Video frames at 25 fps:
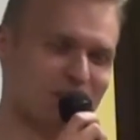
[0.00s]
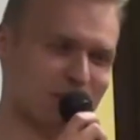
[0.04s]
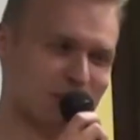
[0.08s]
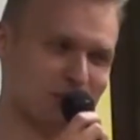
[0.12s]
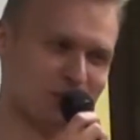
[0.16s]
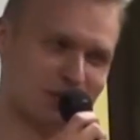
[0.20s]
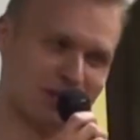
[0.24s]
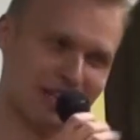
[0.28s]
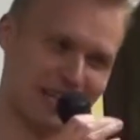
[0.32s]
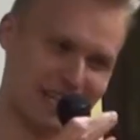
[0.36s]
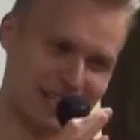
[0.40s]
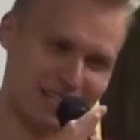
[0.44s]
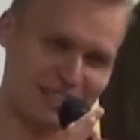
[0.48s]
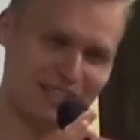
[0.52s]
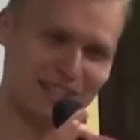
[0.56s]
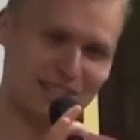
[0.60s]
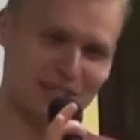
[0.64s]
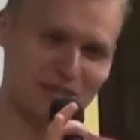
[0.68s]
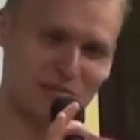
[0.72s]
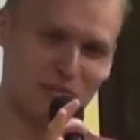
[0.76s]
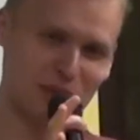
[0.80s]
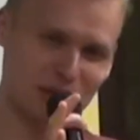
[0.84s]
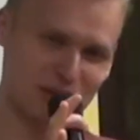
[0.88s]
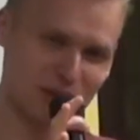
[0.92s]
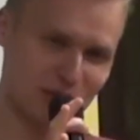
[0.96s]
which like a
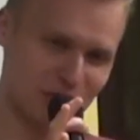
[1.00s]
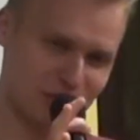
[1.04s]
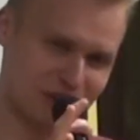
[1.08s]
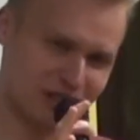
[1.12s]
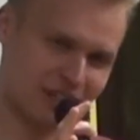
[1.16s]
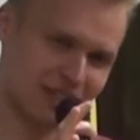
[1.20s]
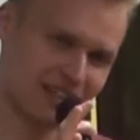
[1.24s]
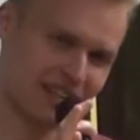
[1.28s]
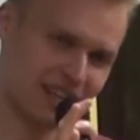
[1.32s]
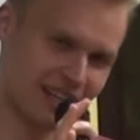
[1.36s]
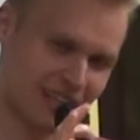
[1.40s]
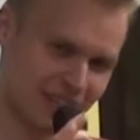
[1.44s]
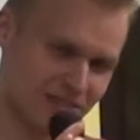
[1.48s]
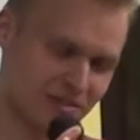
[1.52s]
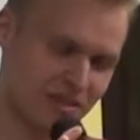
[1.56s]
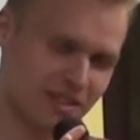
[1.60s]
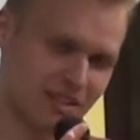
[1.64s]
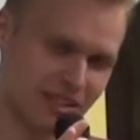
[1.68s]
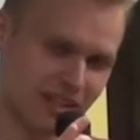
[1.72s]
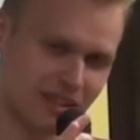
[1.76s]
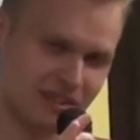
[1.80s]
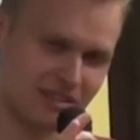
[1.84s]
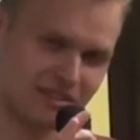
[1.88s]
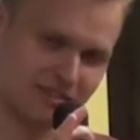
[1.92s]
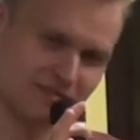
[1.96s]
little bit longer, like
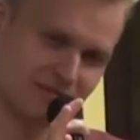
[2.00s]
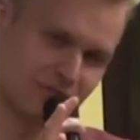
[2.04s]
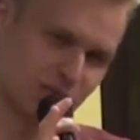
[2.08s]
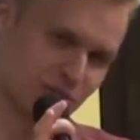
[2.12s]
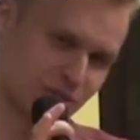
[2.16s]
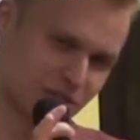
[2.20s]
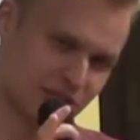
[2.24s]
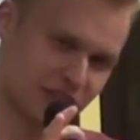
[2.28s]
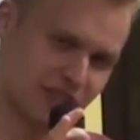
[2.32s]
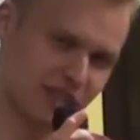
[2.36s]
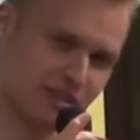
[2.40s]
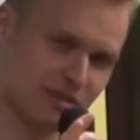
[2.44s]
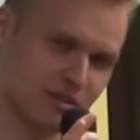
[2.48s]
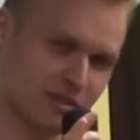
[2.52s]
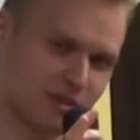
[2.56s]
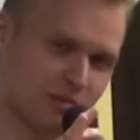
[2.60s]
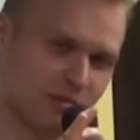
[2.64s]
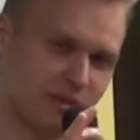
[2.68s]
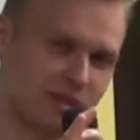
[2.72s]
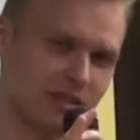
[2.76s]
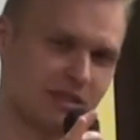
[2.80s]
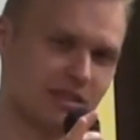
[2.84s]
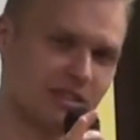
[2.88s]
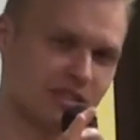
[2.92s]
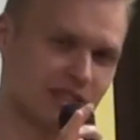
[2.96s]
when I will try to
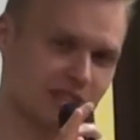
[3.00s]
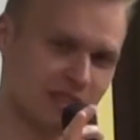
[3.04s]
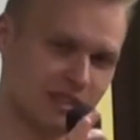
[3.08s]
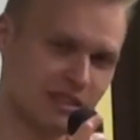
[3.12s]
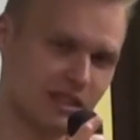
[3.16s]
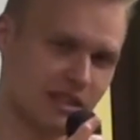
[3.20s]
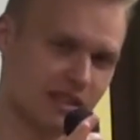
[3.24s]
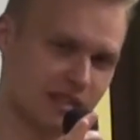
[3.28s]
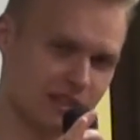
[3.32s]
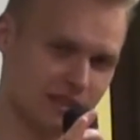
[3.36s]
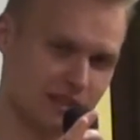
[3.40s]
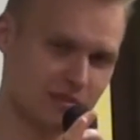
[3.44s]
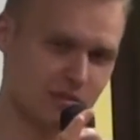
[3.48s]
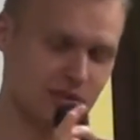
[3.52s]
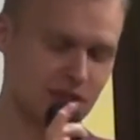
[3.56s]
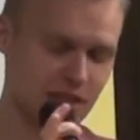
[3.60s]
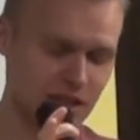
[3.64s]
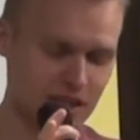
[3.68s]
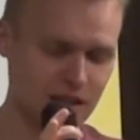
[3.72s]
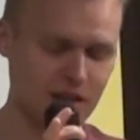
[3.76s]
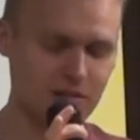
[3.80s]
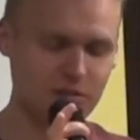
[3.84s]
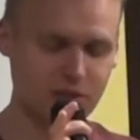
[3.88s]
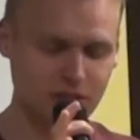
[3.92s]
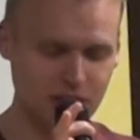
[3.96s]
explain in details
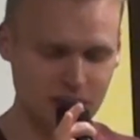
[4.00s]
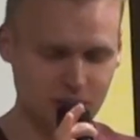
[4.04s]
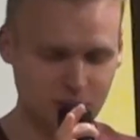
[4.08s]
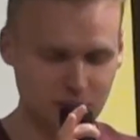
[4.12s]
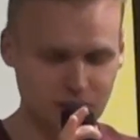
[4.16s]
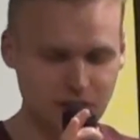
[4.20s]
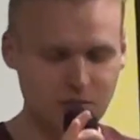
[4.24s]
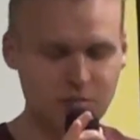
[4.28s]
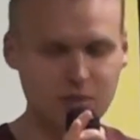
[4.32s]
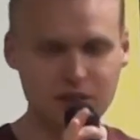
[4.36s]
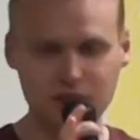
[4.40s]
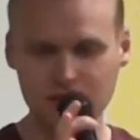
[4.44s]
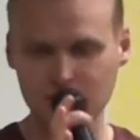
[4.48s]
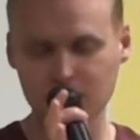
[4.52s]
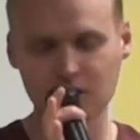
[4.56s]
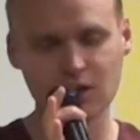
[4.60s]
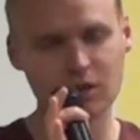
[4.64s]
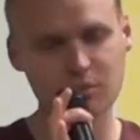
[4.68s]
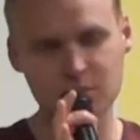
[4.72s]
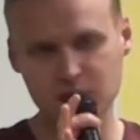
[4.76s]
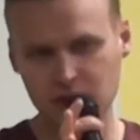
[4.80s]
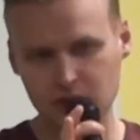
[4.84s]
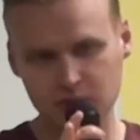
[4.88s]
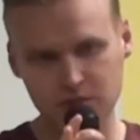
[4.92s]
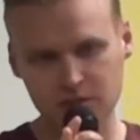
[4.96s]
what I mean, but
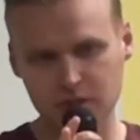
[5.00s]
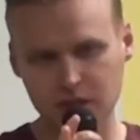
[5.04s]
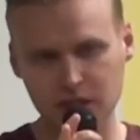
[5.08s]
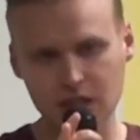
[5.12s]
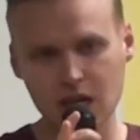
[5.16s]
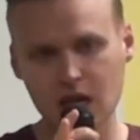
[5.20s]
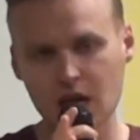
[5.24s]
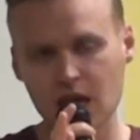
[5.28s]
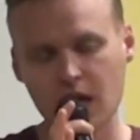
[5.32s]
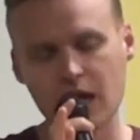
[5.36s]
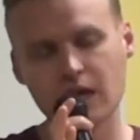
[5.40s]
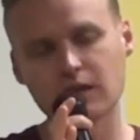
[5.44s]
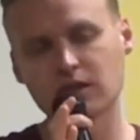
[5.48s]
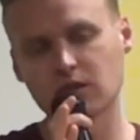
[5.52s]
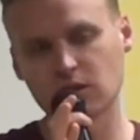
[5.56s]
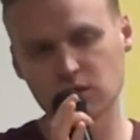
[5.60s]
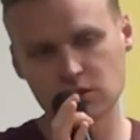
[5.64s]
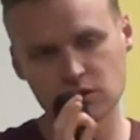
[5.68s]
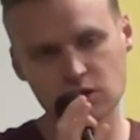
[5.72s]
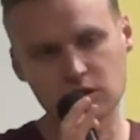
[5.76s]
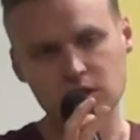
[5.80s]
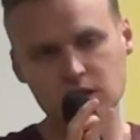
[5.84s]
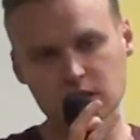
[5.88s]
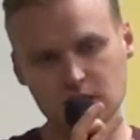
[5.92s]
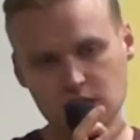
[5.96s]
you're absolutely right. And
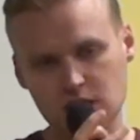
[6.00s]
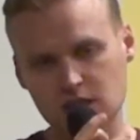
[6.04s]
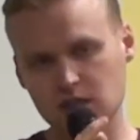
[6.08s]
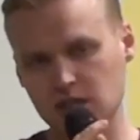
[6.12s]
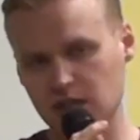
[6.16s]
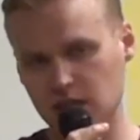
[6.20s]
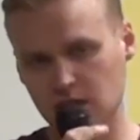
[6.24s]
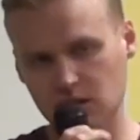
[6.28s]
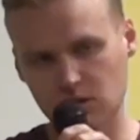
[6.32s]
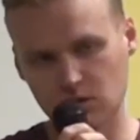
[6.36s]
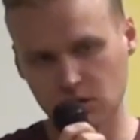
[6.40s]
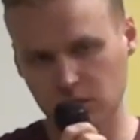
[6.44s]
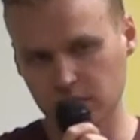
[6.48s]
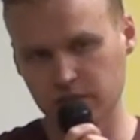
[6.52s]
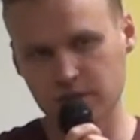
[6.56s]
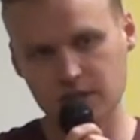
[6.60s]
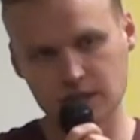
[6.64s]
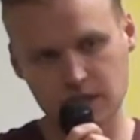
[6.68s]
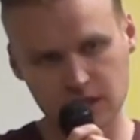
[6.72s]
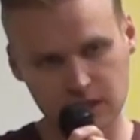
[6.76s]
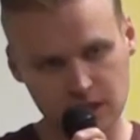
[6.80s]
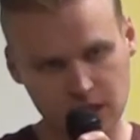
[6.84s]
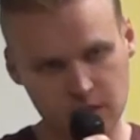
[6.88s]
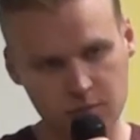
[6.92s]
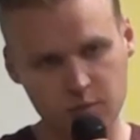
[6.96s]
also this is
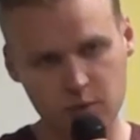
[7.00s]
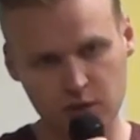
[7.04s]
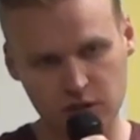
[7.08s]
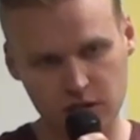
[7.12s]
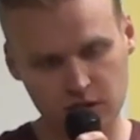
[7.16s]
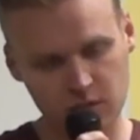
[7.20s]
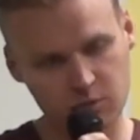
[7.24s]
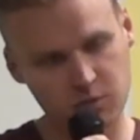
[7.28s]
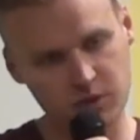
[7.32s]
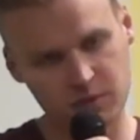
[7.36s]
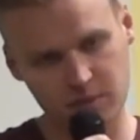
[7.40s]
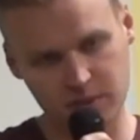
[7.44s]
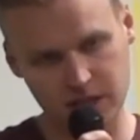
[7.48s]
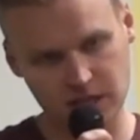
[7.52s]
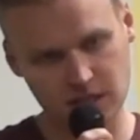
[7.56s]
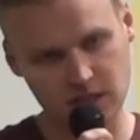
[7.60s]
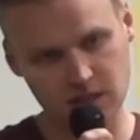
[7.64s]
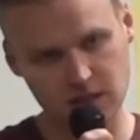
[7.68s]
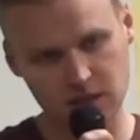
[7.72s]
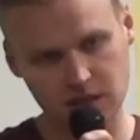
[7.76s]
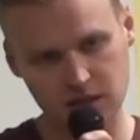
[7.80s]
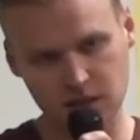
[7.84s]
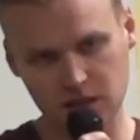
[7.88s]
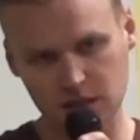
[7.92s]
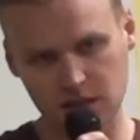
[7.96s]
always a
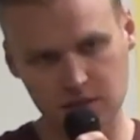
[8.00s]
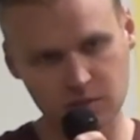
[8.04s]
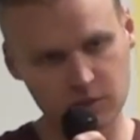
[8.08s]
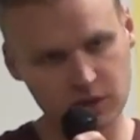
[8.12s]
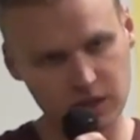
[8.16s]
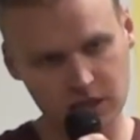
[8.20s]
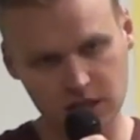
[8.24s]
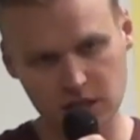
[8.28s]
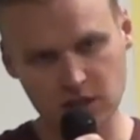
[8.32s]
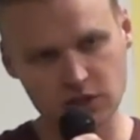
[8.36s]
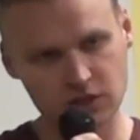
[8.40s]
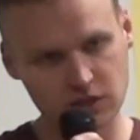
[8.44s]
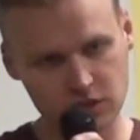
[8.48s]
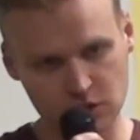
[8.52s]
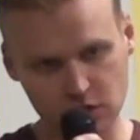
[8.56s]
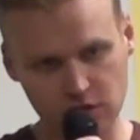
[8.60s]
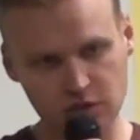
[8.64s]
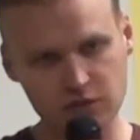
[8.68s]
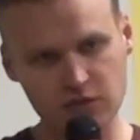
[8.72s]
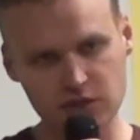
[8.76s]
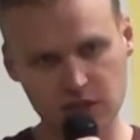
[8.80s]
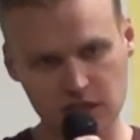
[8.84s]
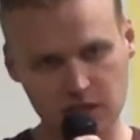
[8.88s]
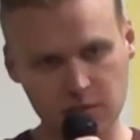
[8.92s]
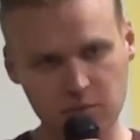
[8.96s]
compromise. The communication is
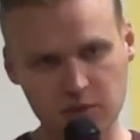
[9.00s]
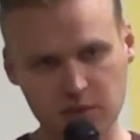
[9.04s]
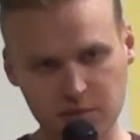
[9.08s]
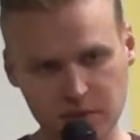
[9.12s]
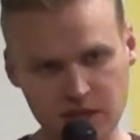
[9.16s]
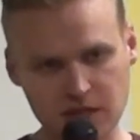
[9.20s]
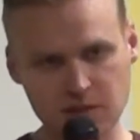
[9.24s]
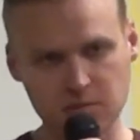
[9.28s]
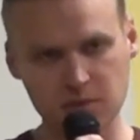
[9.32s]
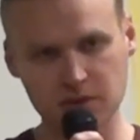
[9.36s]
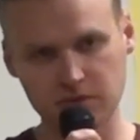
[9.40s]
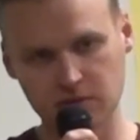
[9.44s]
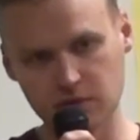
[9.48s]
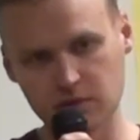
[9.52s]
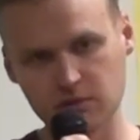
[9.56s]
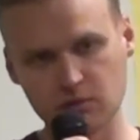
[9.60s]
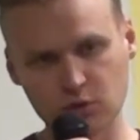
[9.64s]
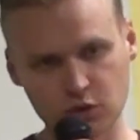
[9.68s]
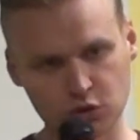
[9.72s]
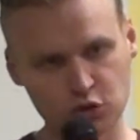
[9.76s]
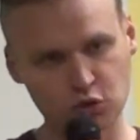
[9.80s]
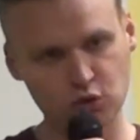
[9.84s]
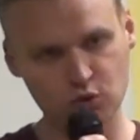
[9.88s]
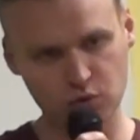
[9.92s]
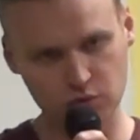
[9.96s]
always a compromise
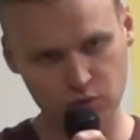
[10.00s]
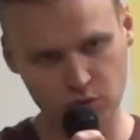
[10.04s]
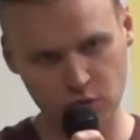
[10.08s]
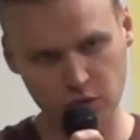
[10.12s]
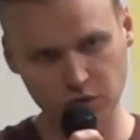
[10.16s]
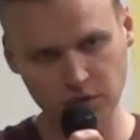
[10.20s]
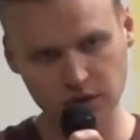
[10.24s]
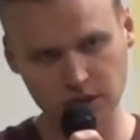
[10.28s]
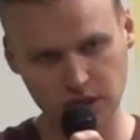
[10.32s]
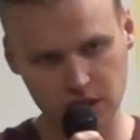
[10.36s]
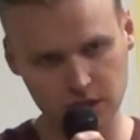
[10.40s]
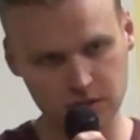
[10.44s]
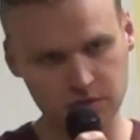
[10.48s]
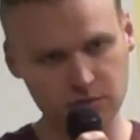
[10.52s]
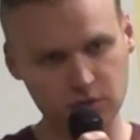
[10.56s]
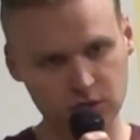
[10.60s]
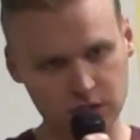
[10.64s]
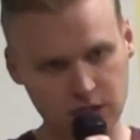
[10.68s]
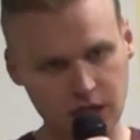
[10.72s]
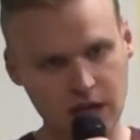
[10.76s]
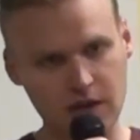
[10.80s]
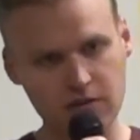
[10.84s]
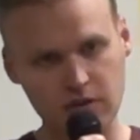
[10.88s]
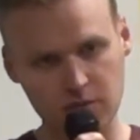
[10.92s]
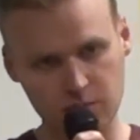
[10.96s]
between what you want and
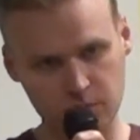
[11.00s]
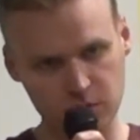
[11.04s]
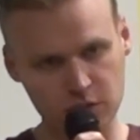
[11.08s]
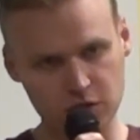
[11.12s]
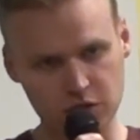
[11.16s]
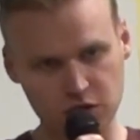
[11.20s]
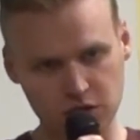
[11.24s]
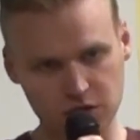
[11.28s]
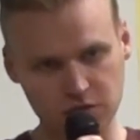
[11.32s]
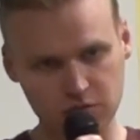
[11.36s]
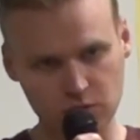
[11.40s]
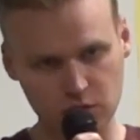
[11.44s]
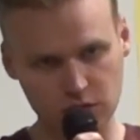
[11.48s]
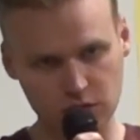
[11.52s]
what other person